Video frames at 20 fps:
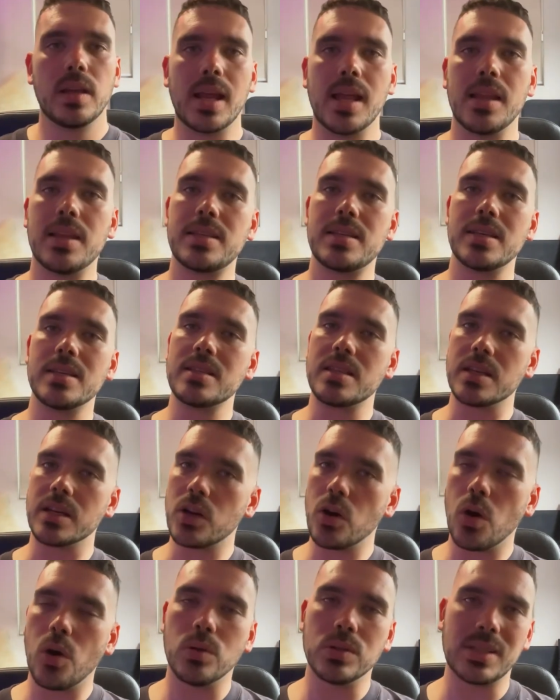Now this is the
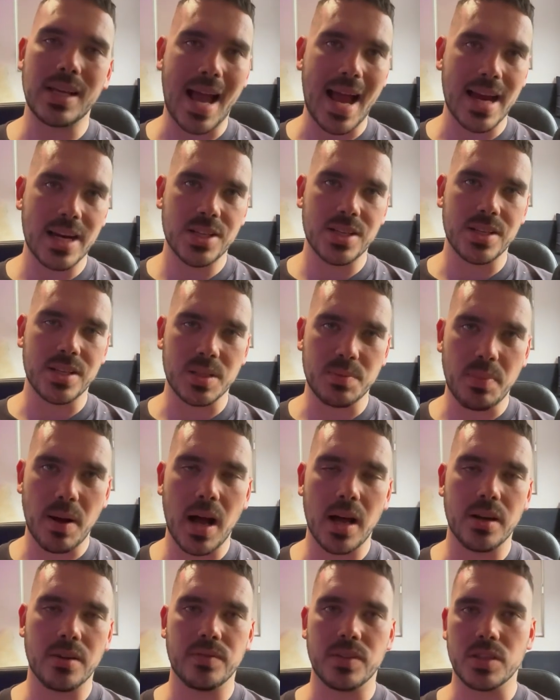call to action as
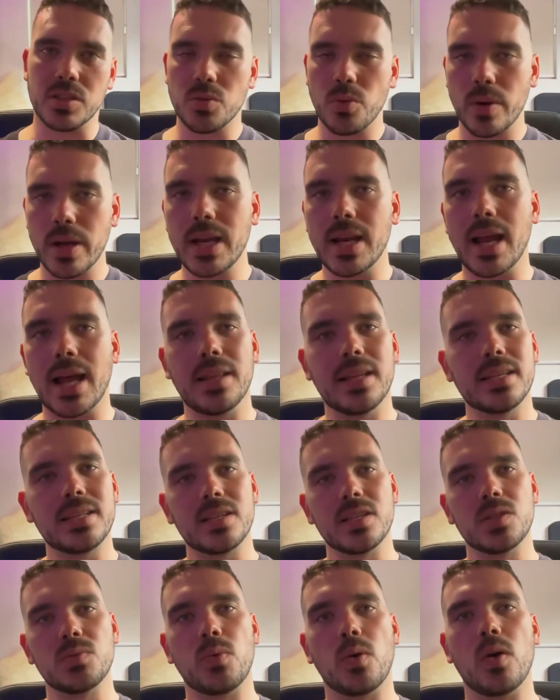part of the tweet and this
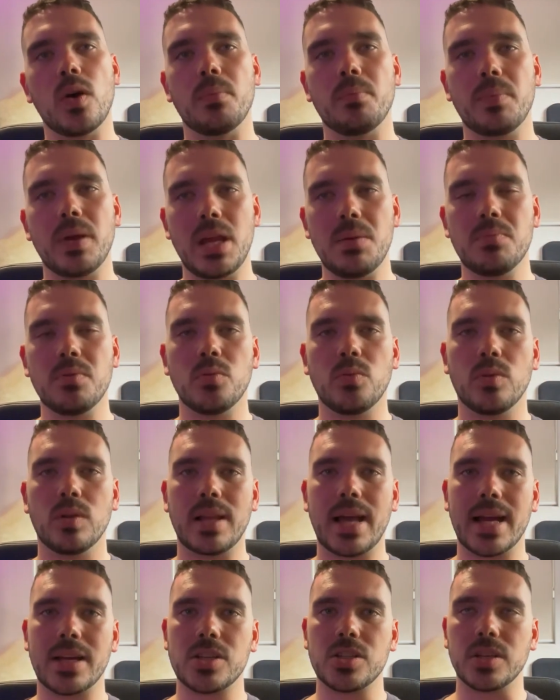is what people will
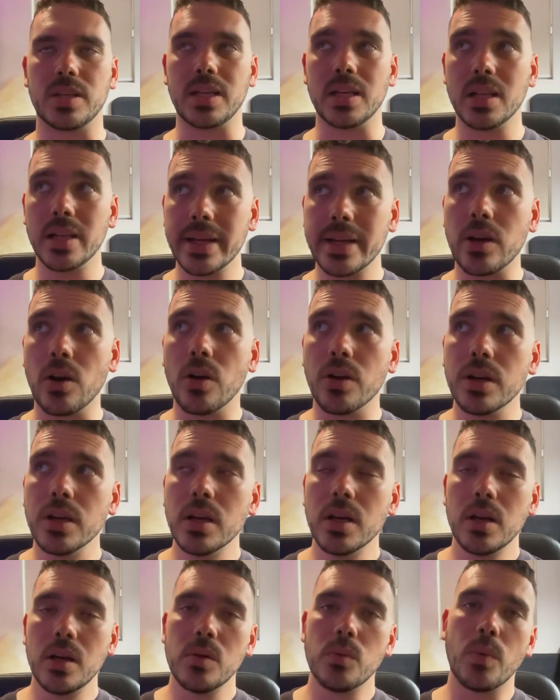actually click on
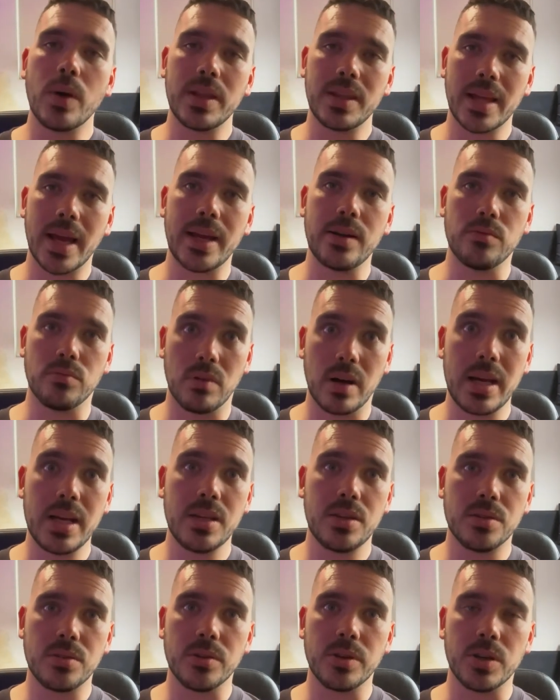when they read
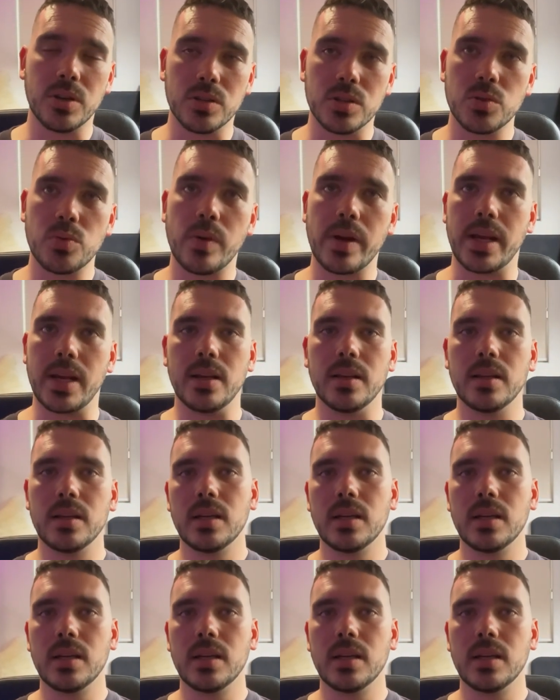through your tweet.